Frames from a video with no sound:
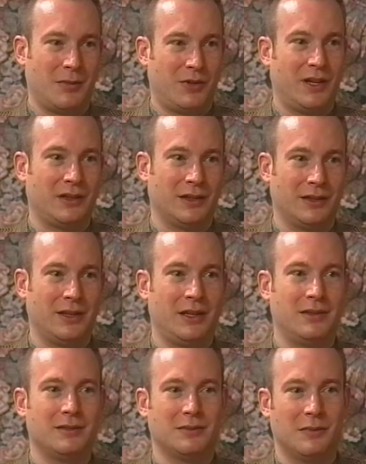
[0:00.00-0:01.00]
playing the
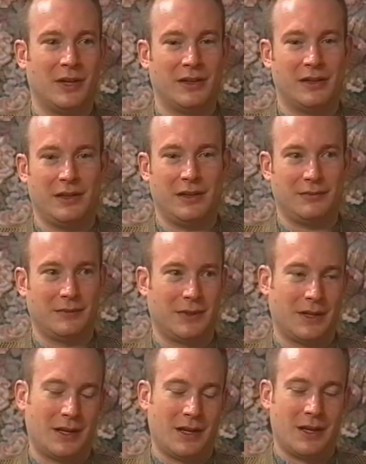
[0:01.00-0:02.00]
lead melody.
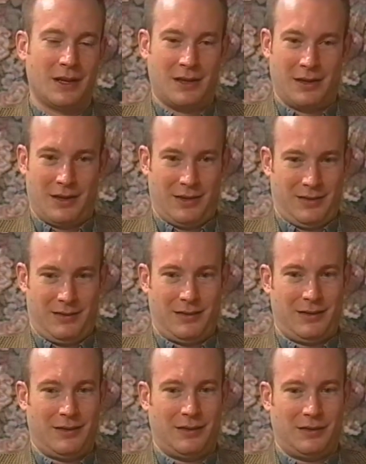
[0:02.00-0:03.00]
Mm-hmm.
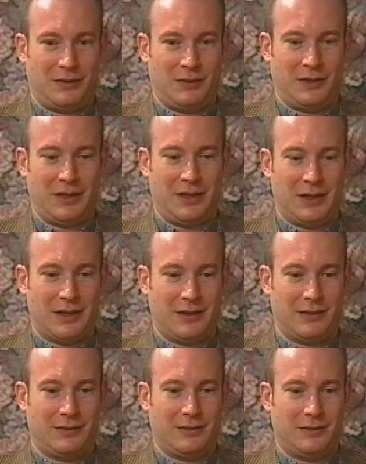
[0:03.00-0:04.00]
It's really,
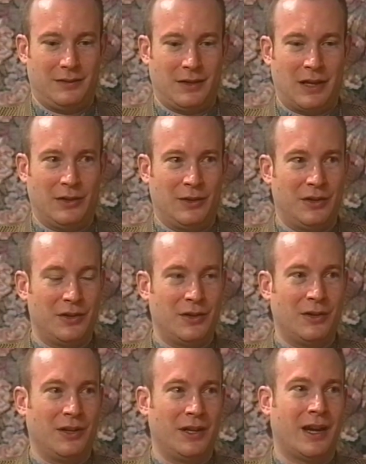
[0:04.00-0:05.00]
uh, you know, I learned
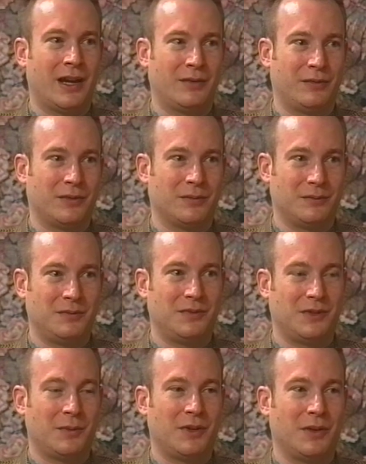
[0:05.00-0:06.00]
early on from
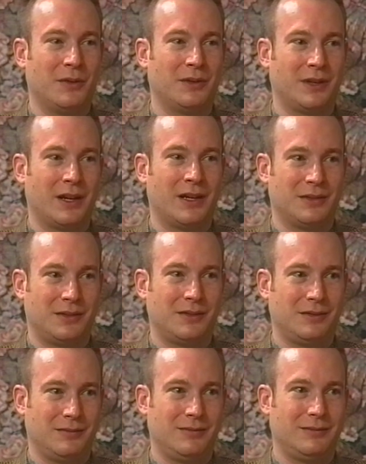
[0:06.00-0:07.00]
some of the older
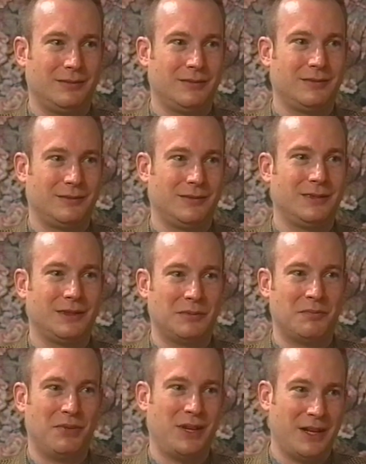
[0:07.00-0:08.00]
guys
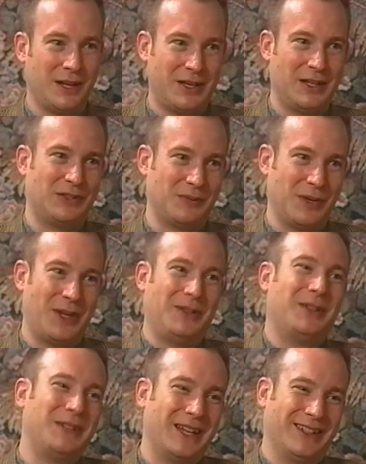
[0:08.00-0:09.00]
beating it into me,
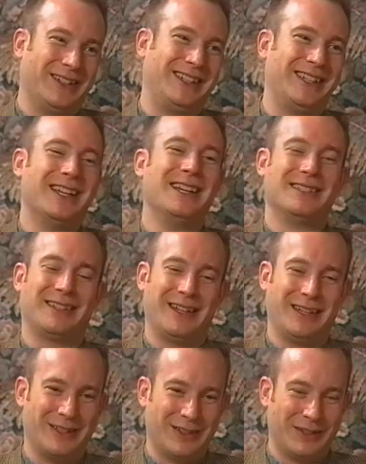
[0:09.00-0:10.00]
you know, yeah.
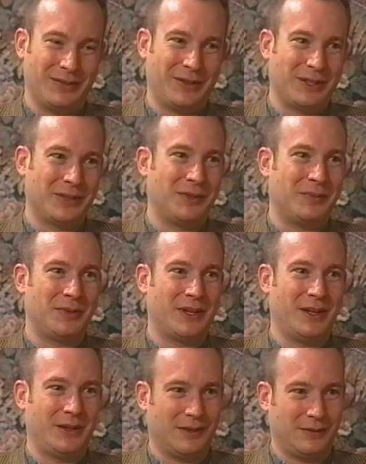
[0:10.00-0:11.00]
saying, you know, if you're going to be
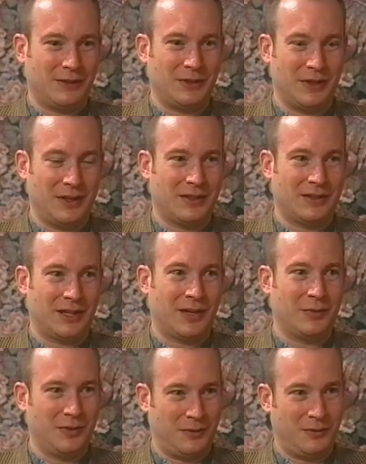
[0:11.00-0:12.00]
playing uh, during the
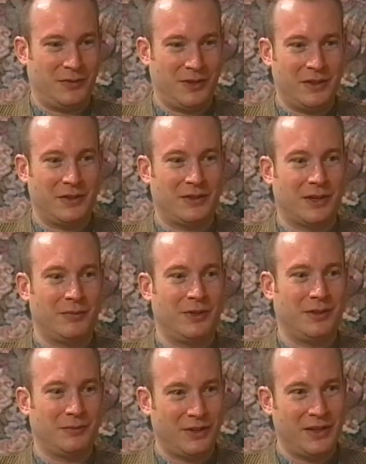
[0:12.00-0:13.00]
ensembles, you're playing the
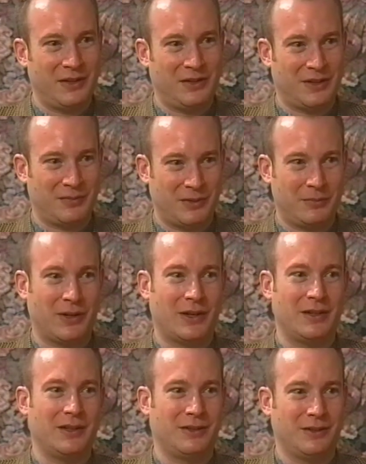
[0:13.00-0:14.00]
trumpet, play the trumpet
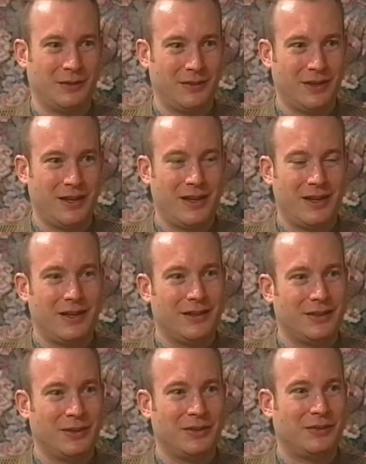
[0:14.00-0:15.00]
part, and don't
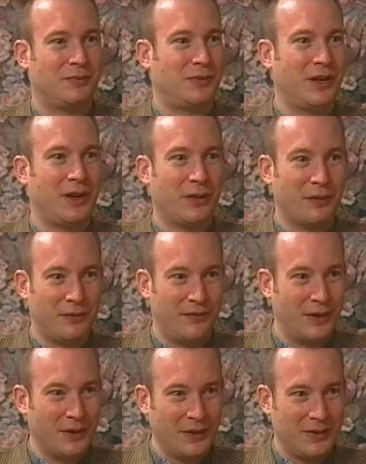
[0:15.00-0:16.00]
don't play all the
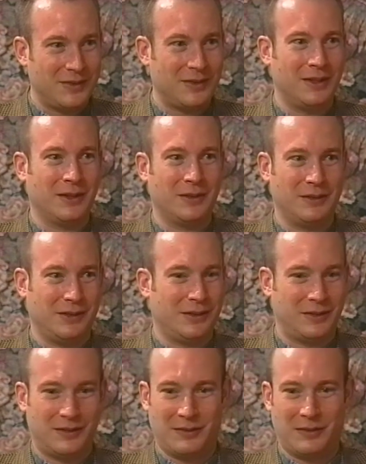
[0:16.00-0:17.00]
fills. You know,
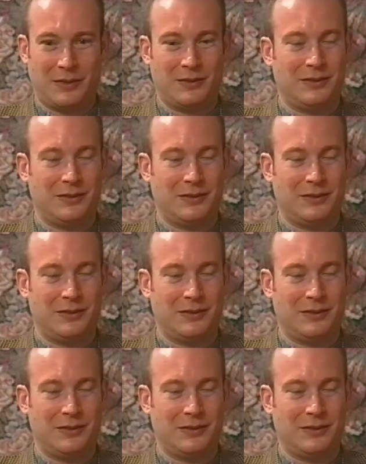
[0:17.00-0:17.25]
there's